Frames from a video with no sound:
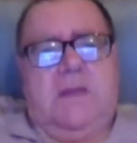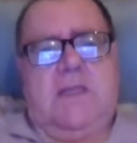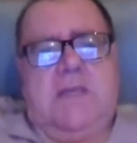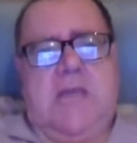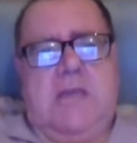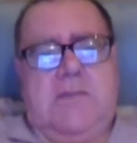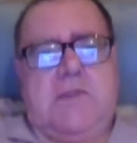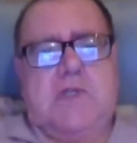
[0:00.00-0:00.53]

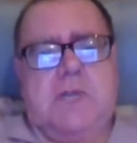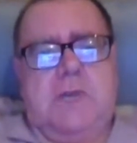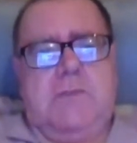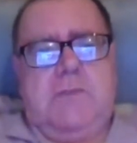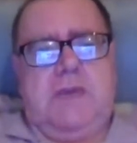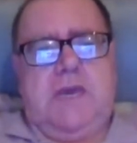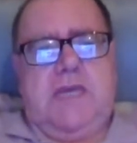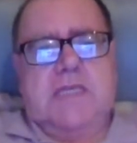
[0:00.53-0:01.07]
David
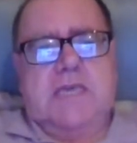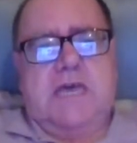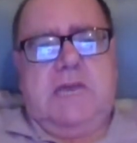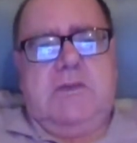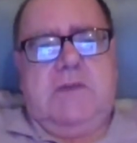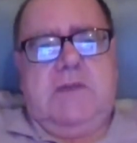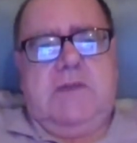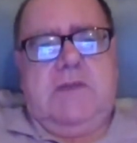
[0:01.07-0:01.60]
GPS
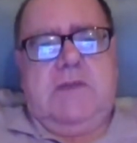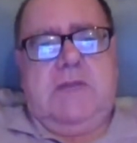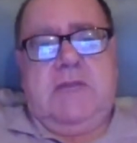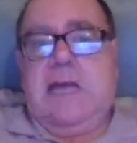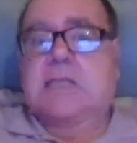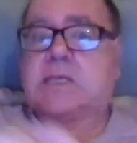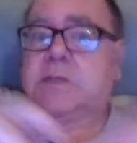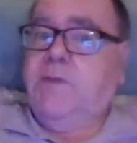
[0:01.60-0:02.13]
Halloween 3.
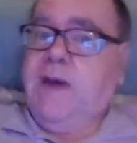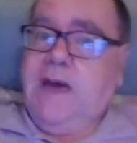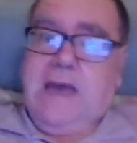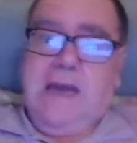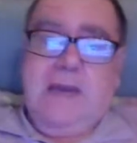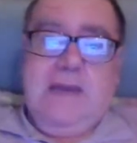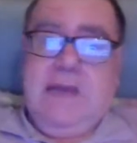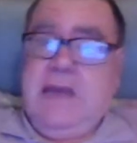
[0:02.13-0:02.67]
That's
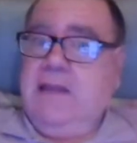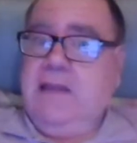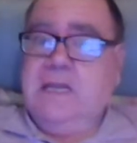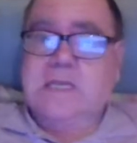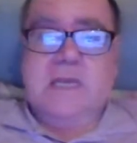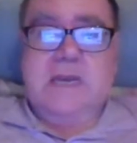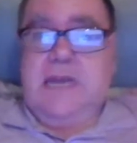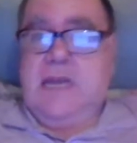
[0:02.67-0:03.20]
fine. Yeah,
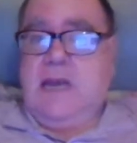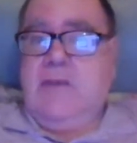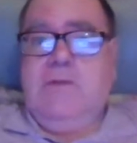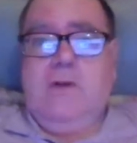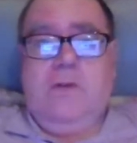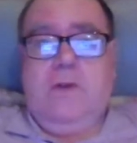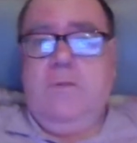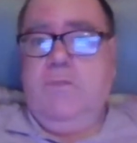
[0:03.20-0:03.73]
that's great. I've
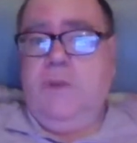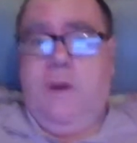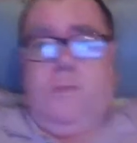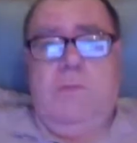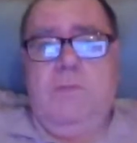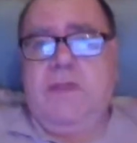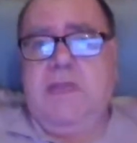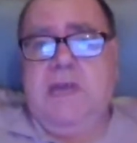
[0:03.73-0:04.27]
got no
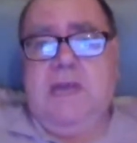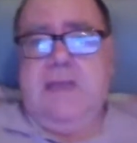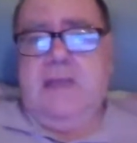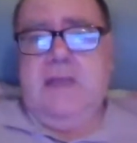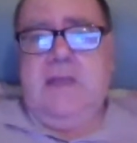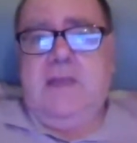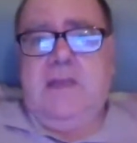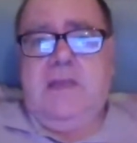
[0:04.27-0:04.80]
problem with that.
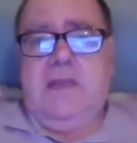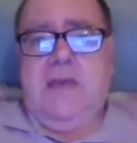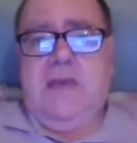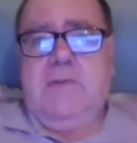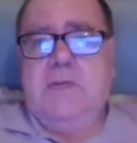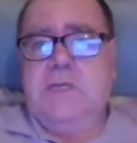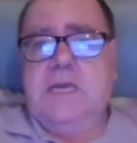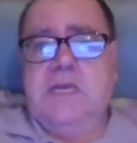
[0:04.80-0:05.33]
Yeah,
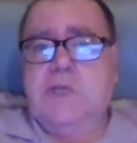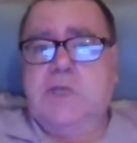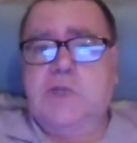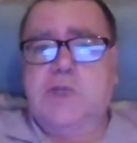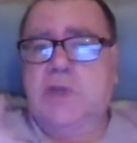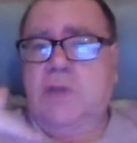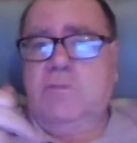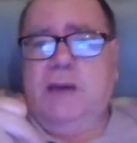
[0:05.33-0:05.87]
but that's
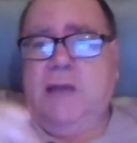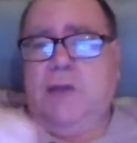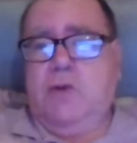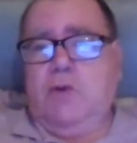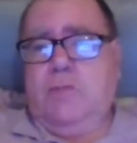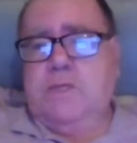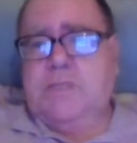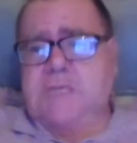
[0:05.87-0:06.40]
just not my
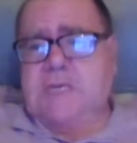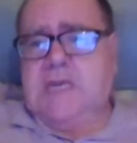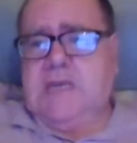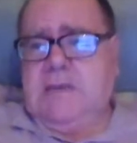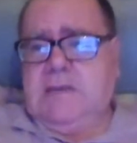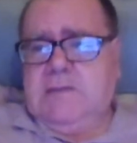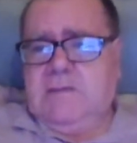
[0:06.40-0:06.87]
cup of tea.